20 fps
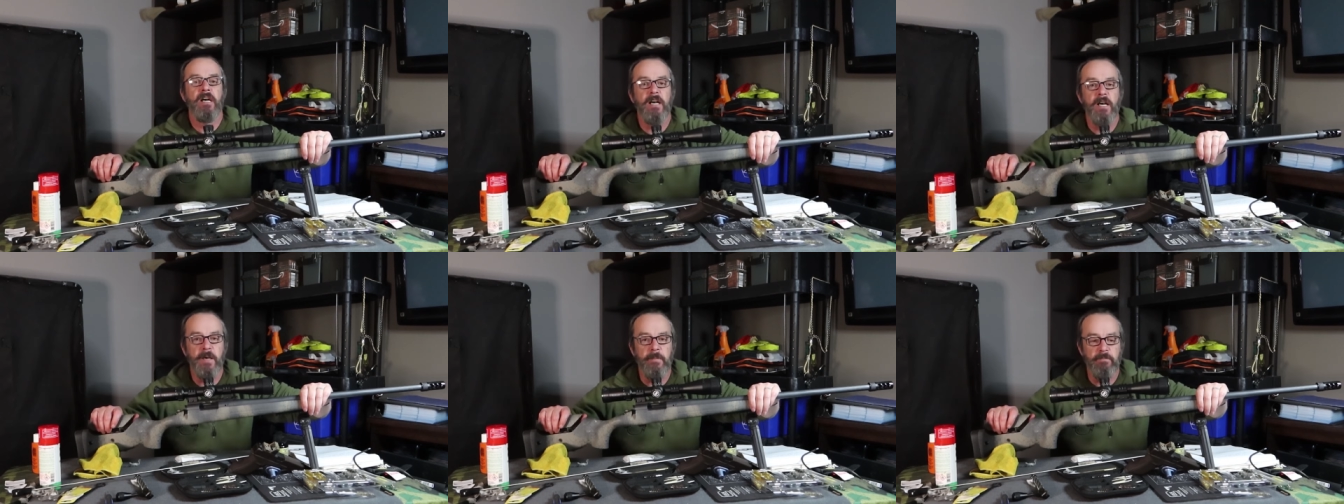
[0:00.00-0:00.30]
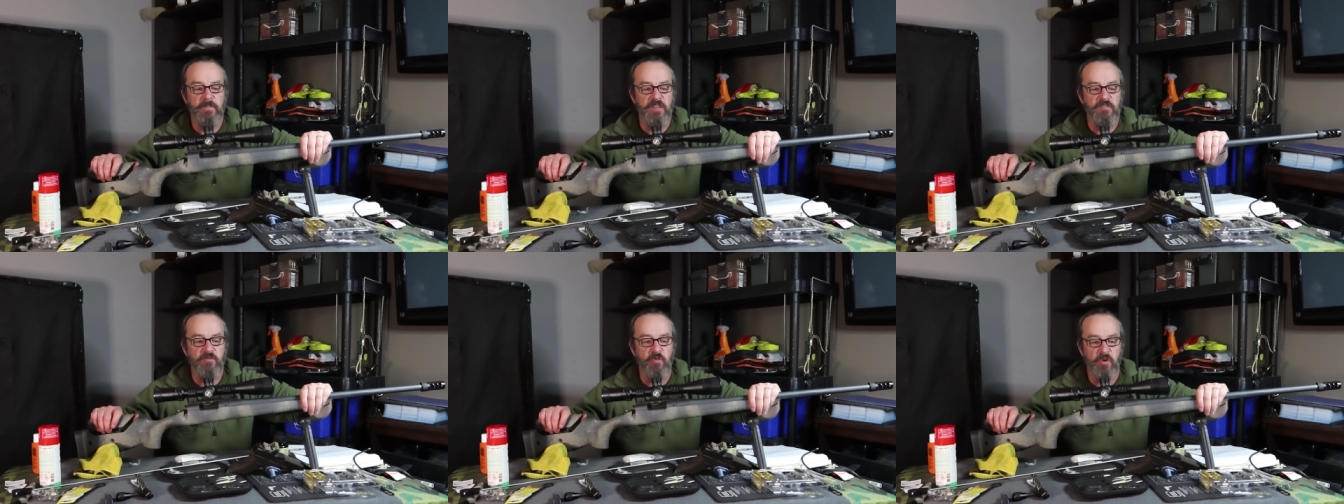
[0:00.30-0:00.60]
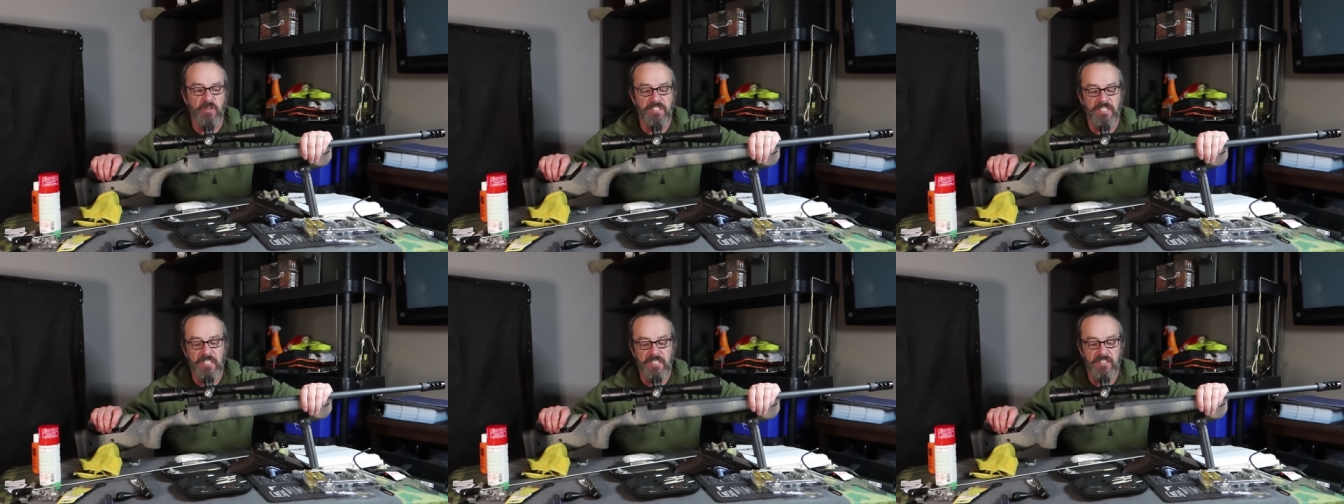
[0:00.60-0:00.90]
uh, B
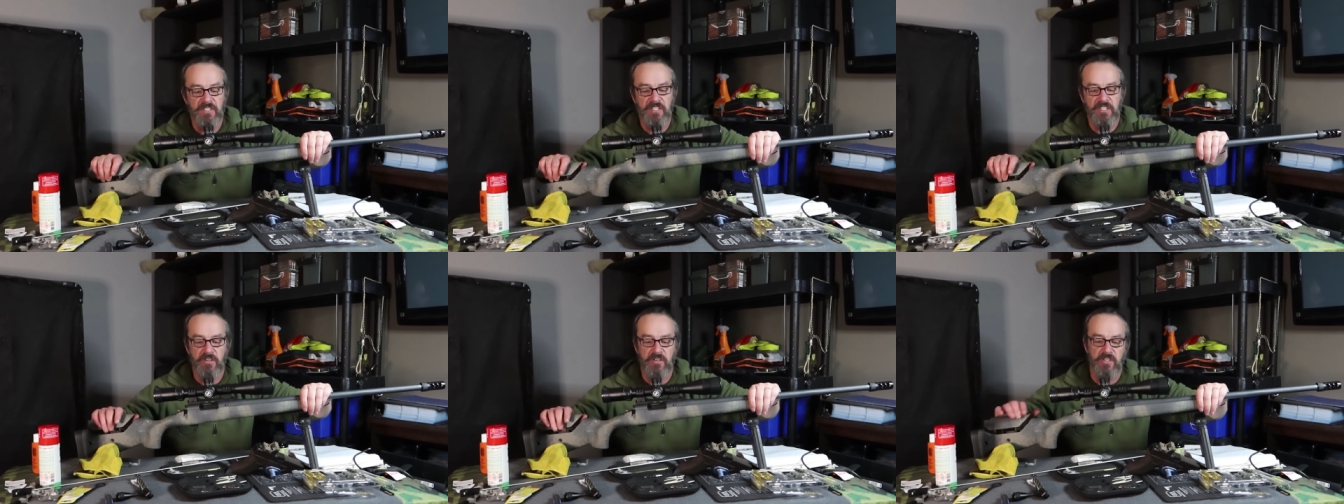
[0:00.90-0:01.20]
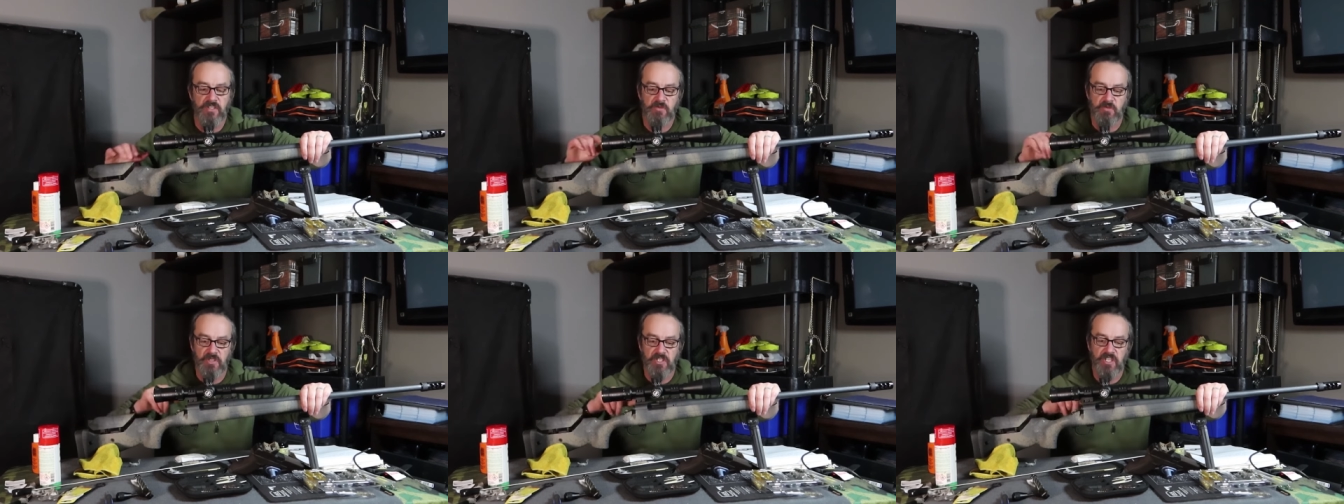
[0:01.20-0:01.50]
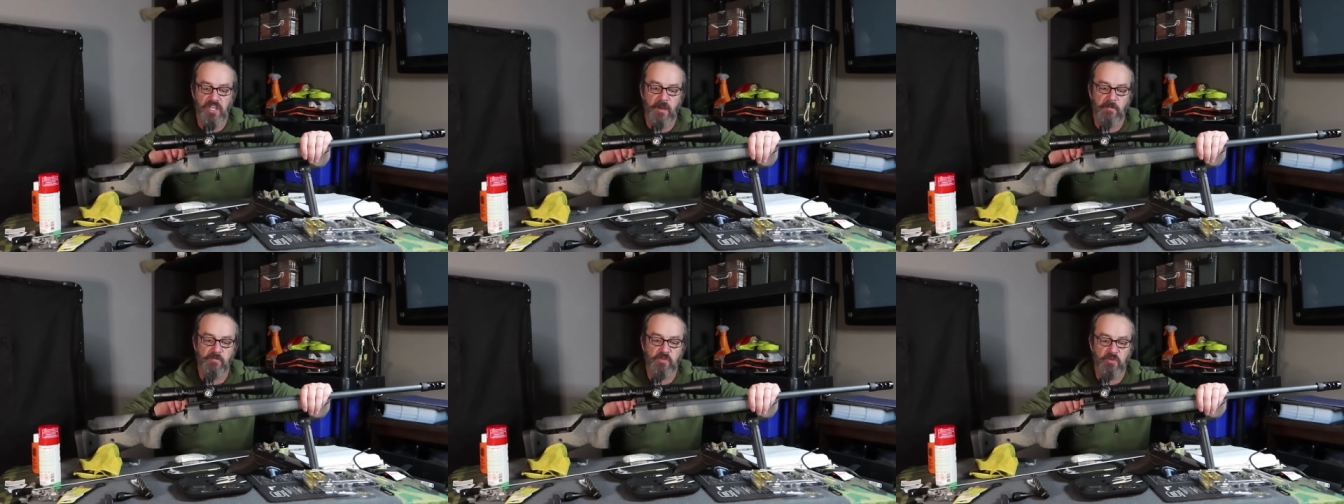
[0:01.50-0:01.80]
fourteen series,
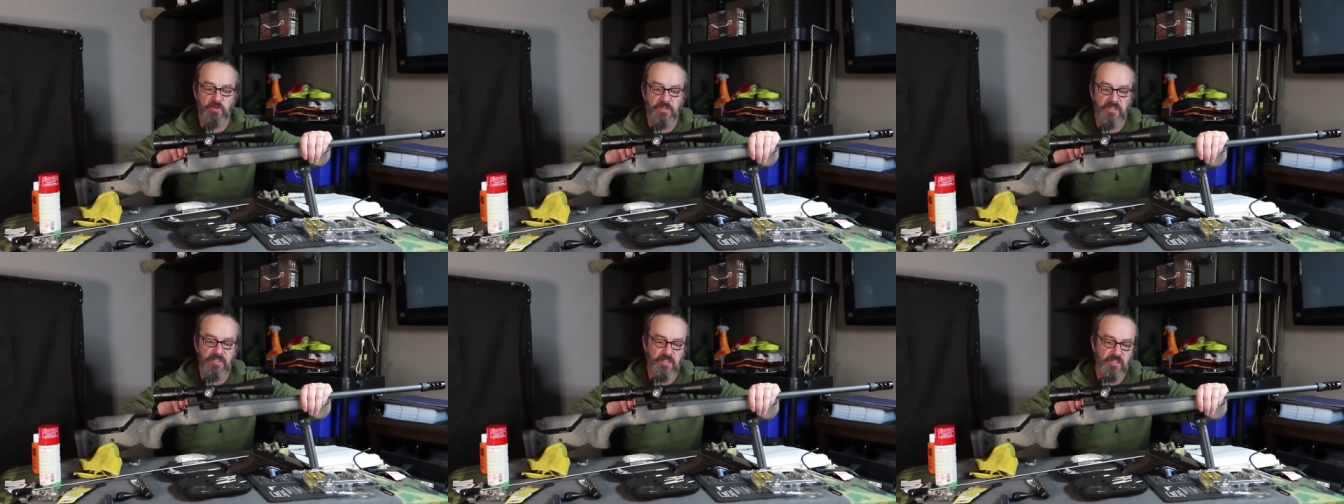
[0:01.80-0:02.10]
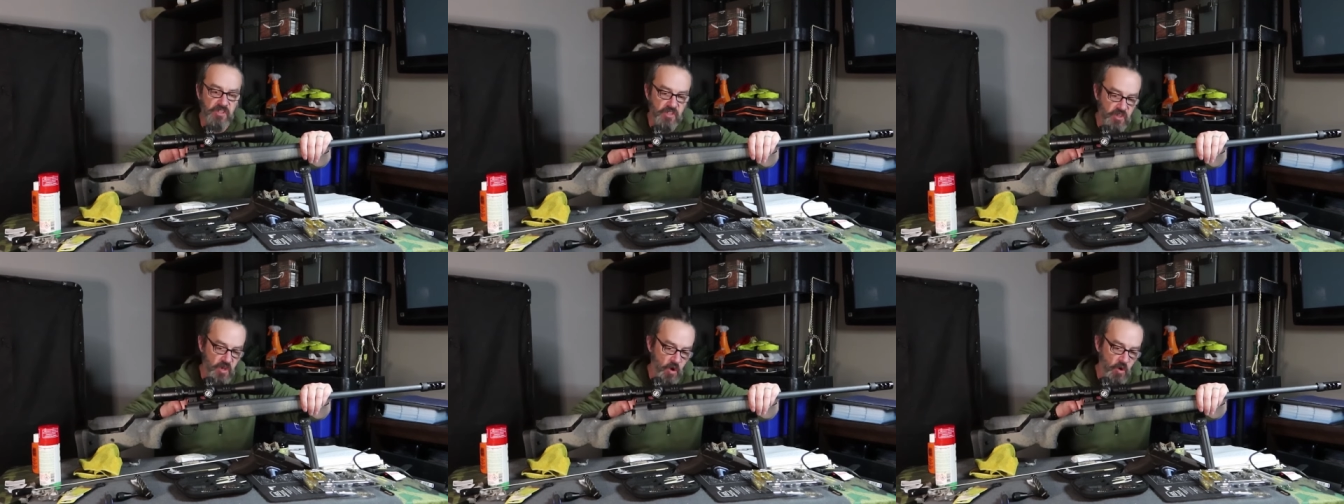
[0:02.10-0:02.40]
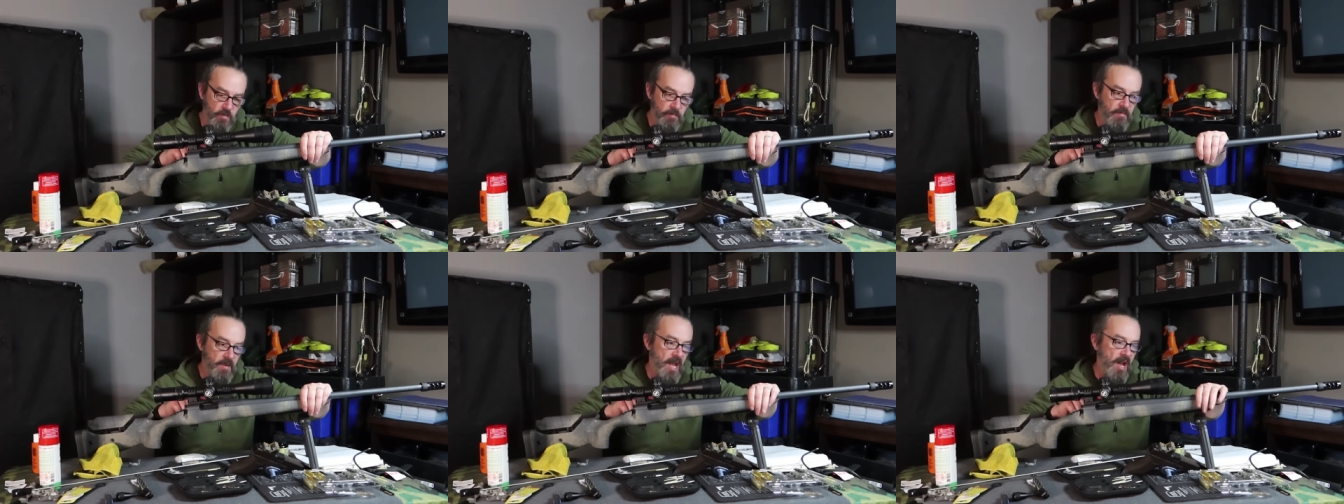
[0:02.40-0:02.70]
which comes with the
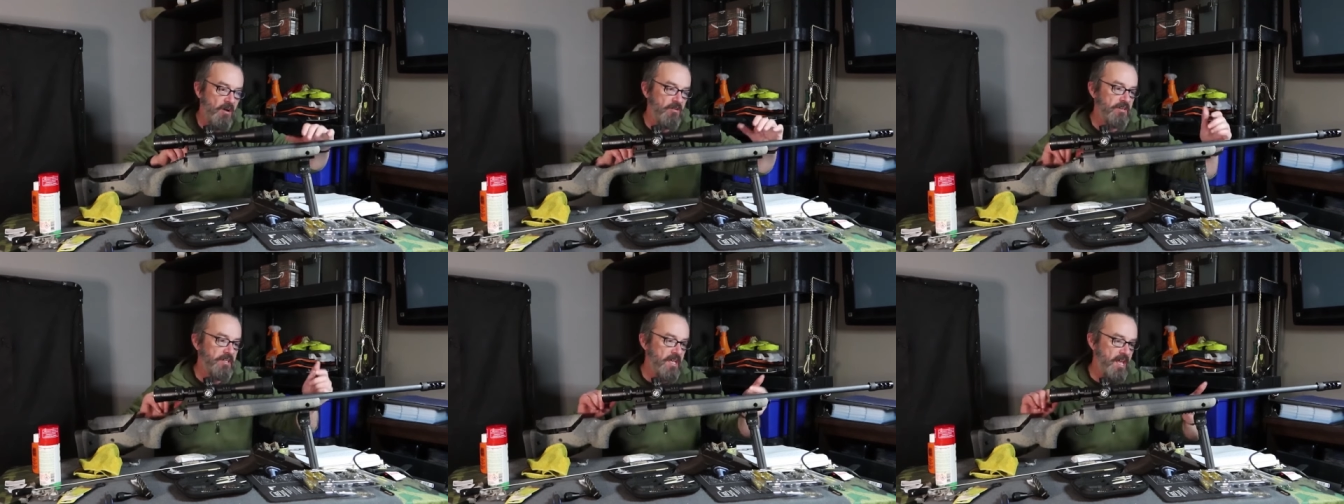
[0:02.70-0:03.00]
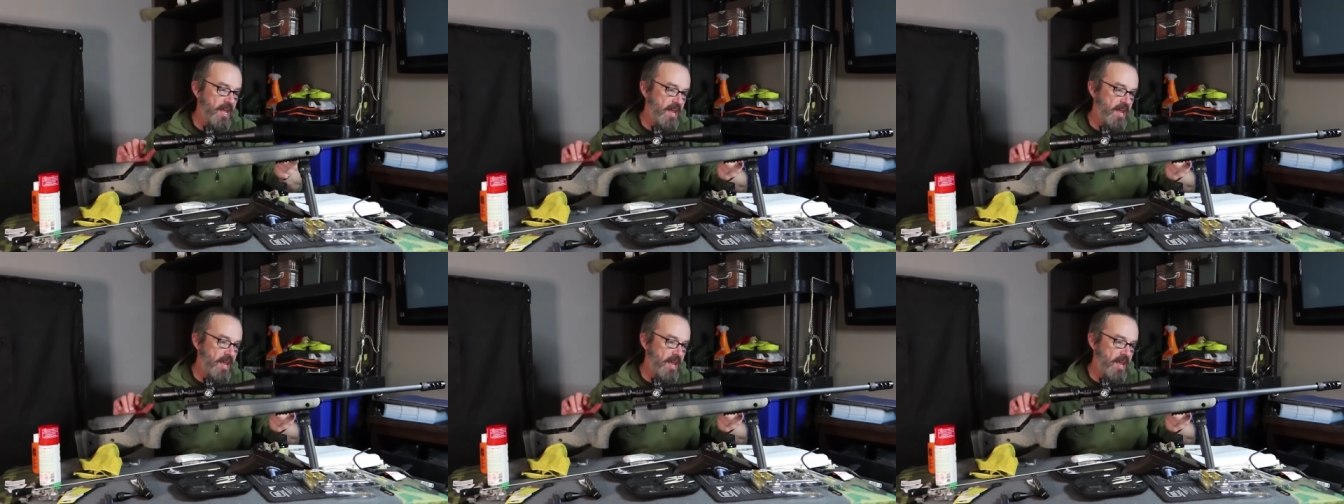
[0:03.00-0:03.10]
scope mount